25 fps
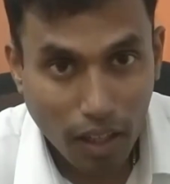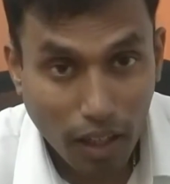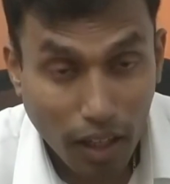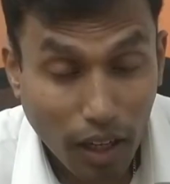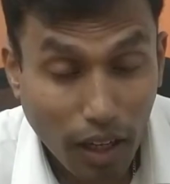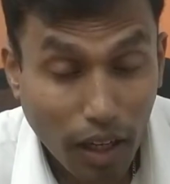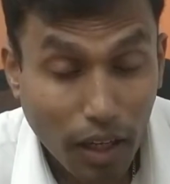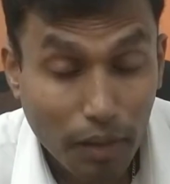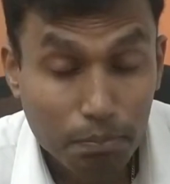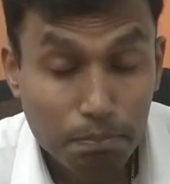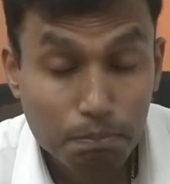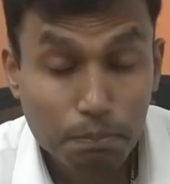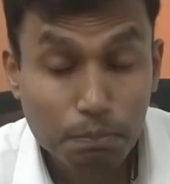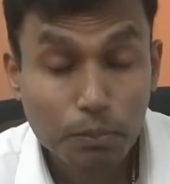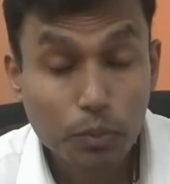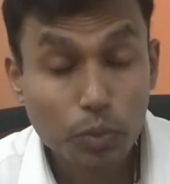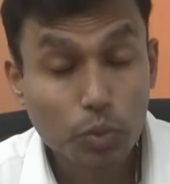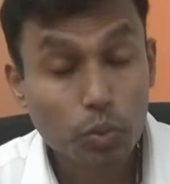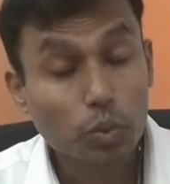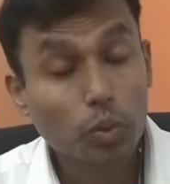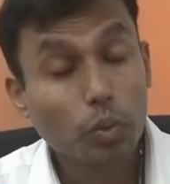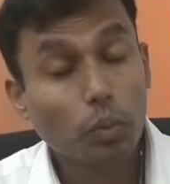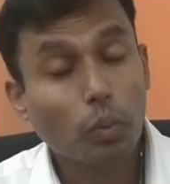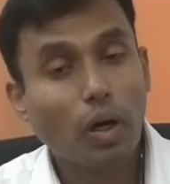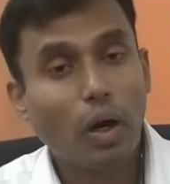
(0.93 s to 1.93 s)

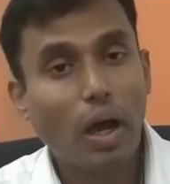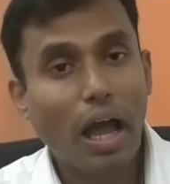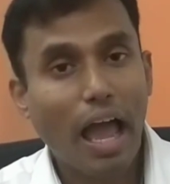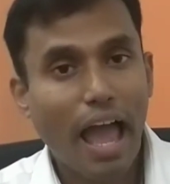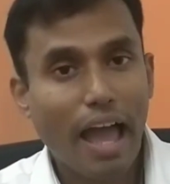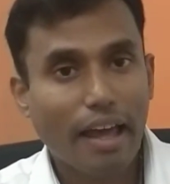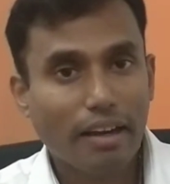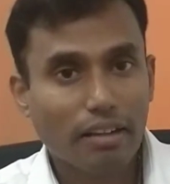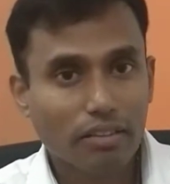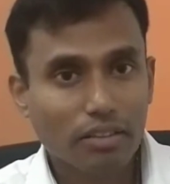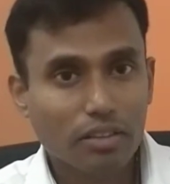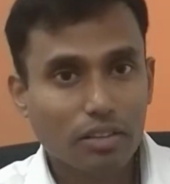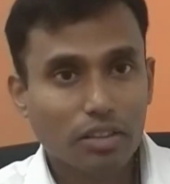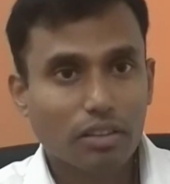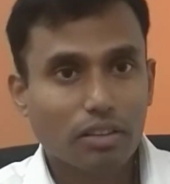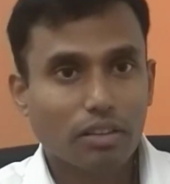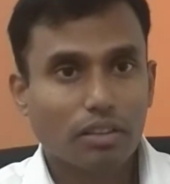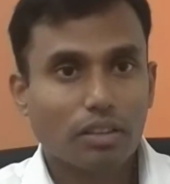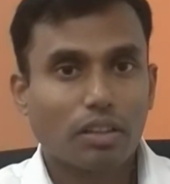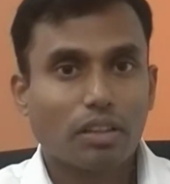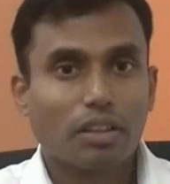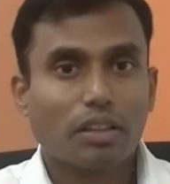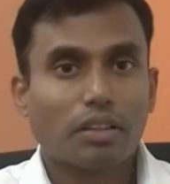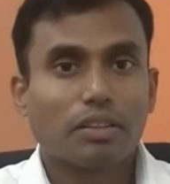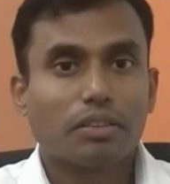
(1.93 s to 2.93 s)
So
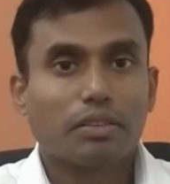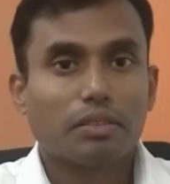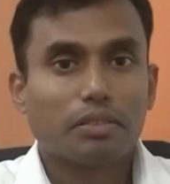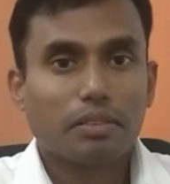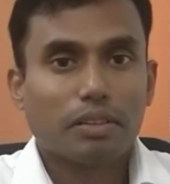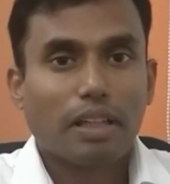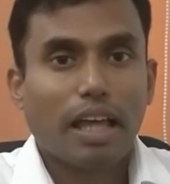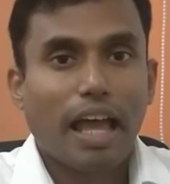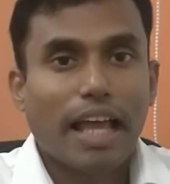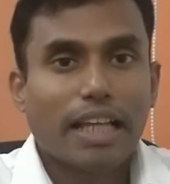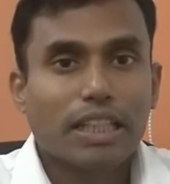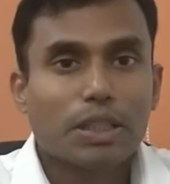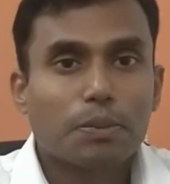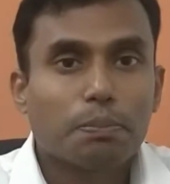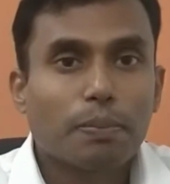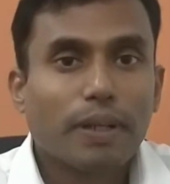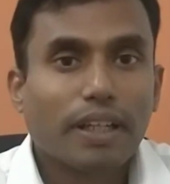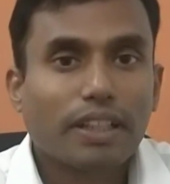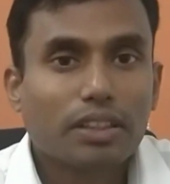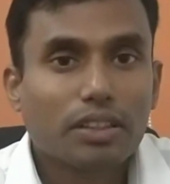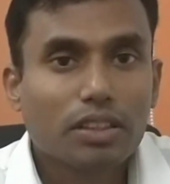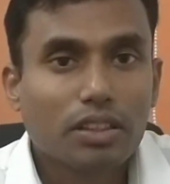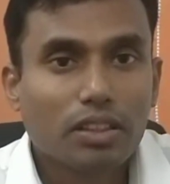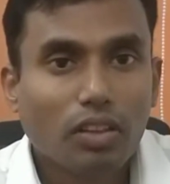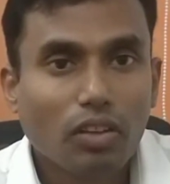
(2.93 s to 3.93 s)
another
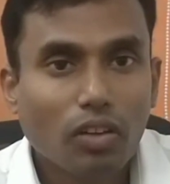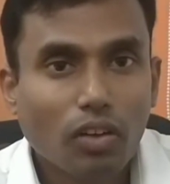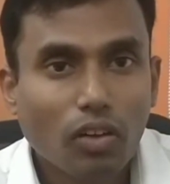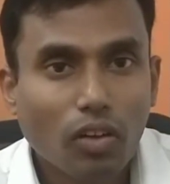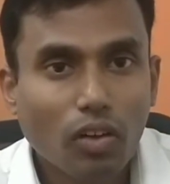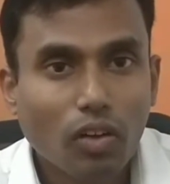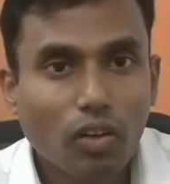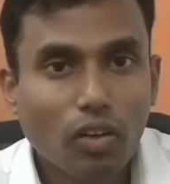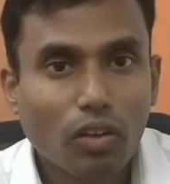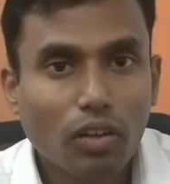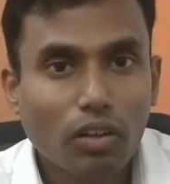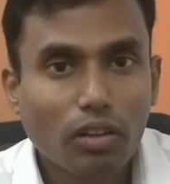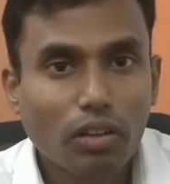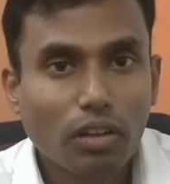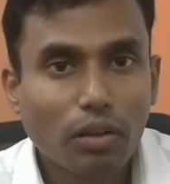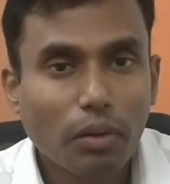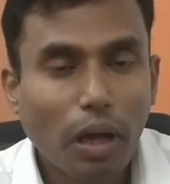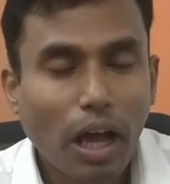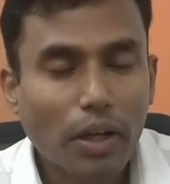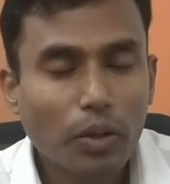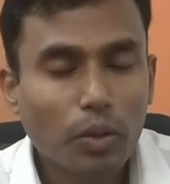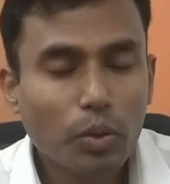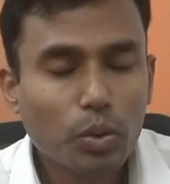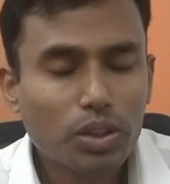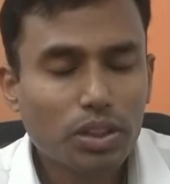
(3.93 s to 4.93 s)
aspect, or
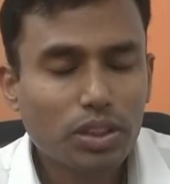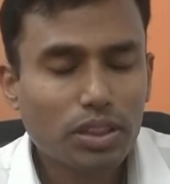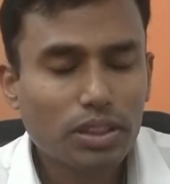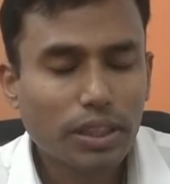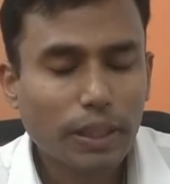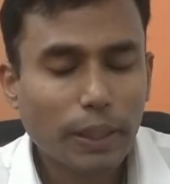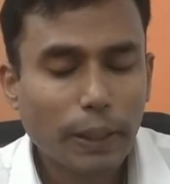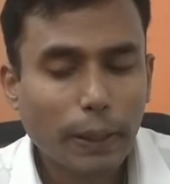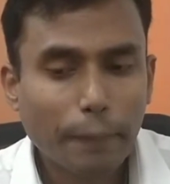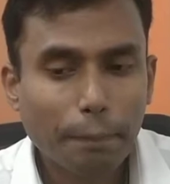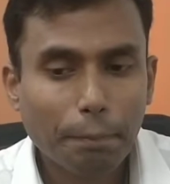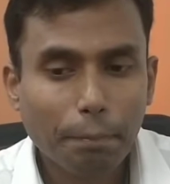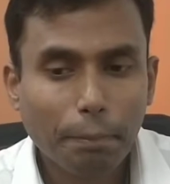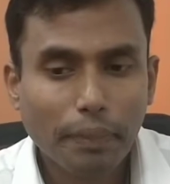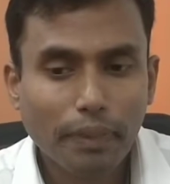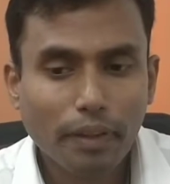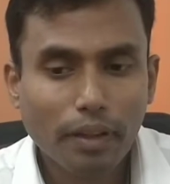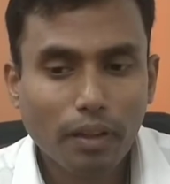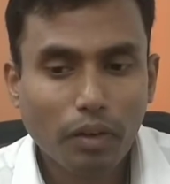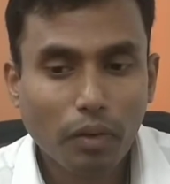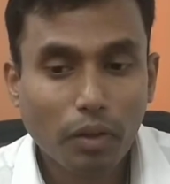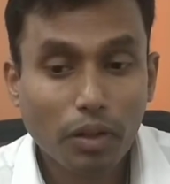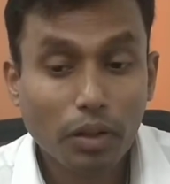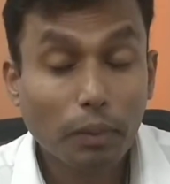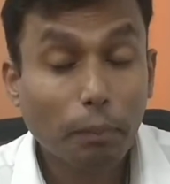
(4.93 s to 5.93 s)
I would say
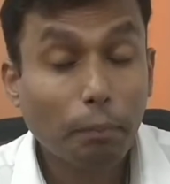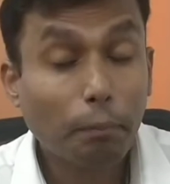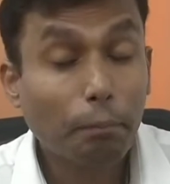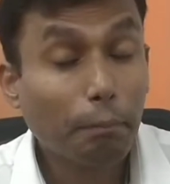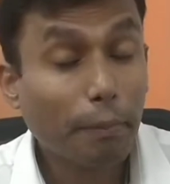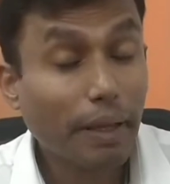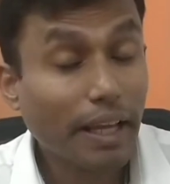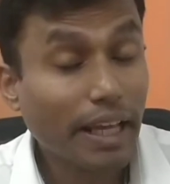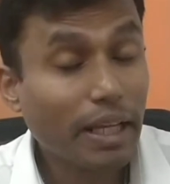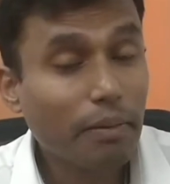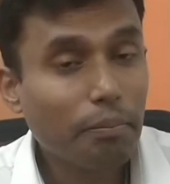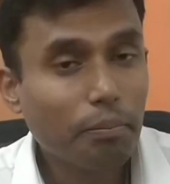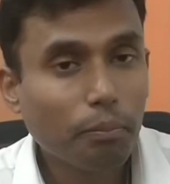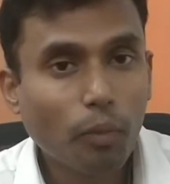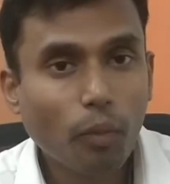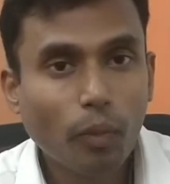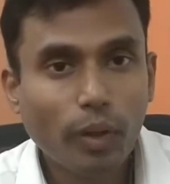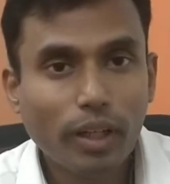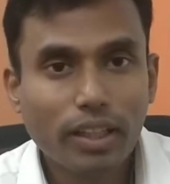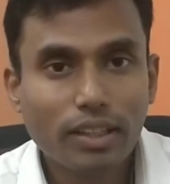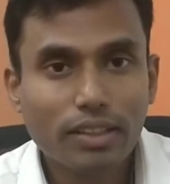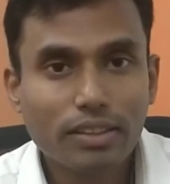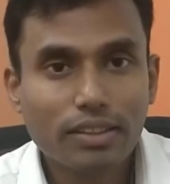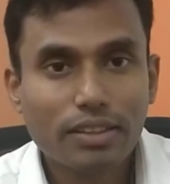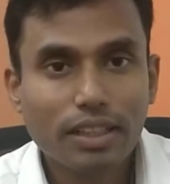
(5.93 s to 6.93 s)
one of the pain
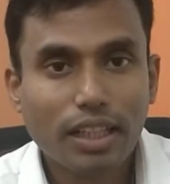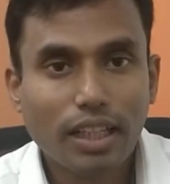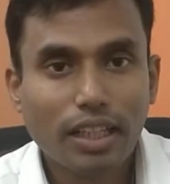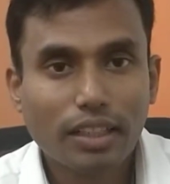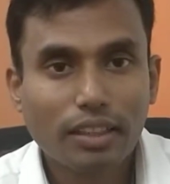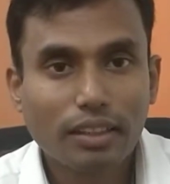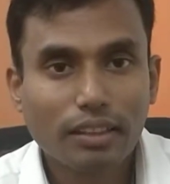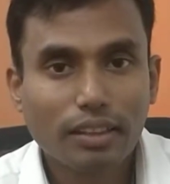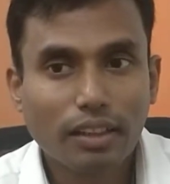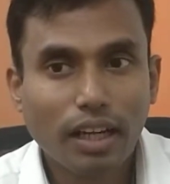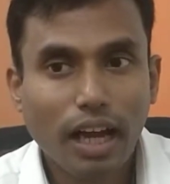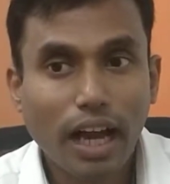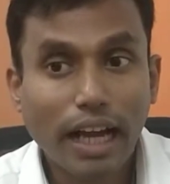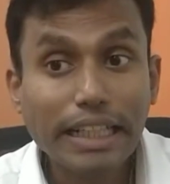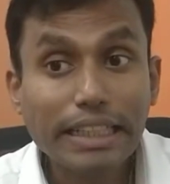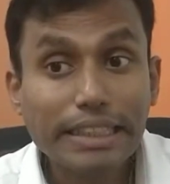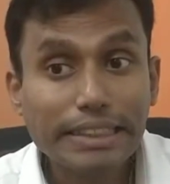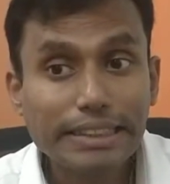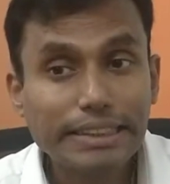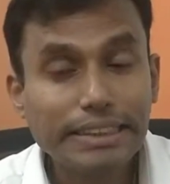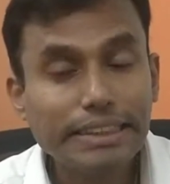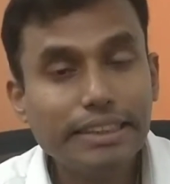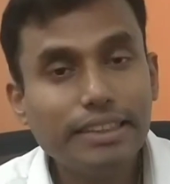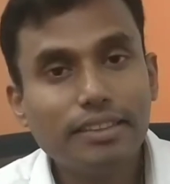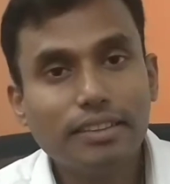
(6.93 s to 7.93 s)
points that I
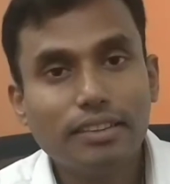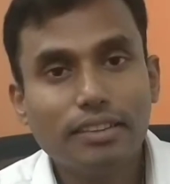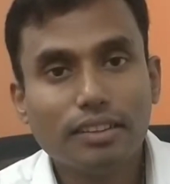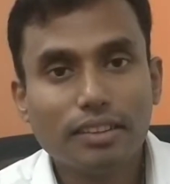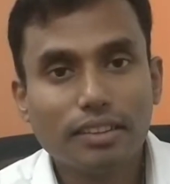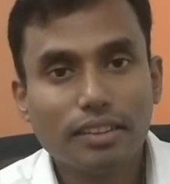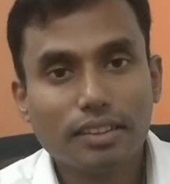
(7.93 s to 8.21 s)
see,